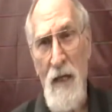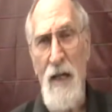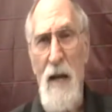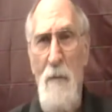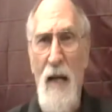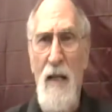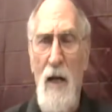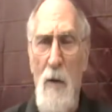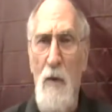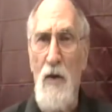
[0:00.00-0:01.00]

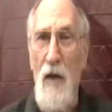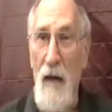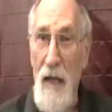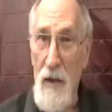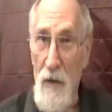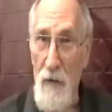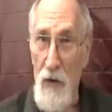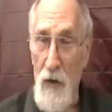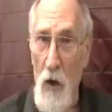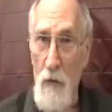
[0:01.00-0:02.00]
depending upon the length of
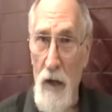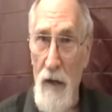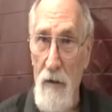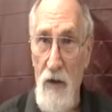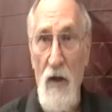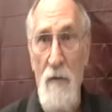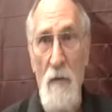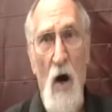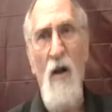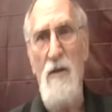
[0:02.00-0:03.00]
your toenails,
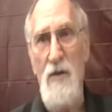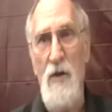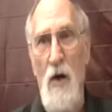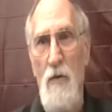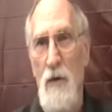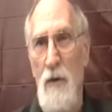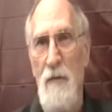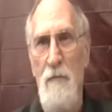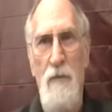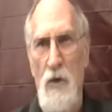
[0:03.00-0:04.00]
and also the
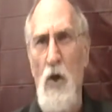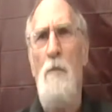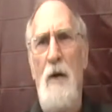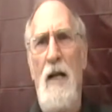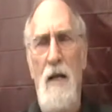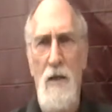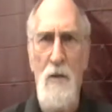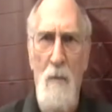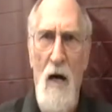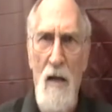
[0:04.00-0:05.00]
super
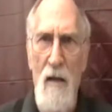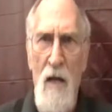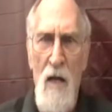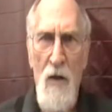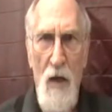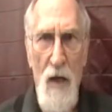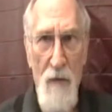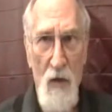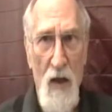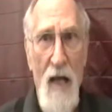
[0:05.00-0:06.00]
deluxe model could
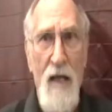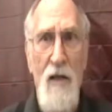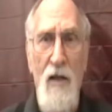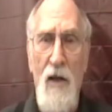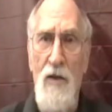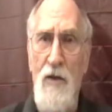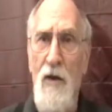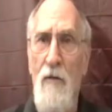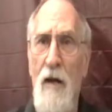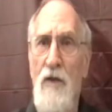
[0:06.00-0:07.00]
even take into
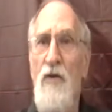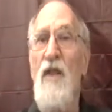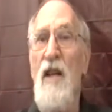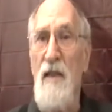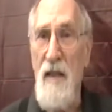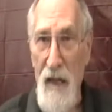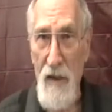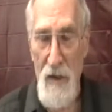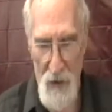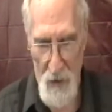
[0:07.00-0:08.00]
consideration the
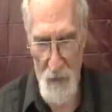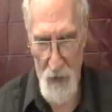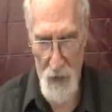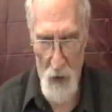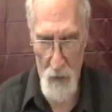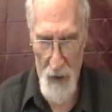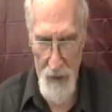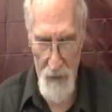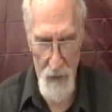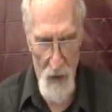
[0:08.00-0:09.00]
thickness of your
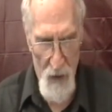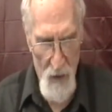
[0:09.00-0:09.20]
toenails.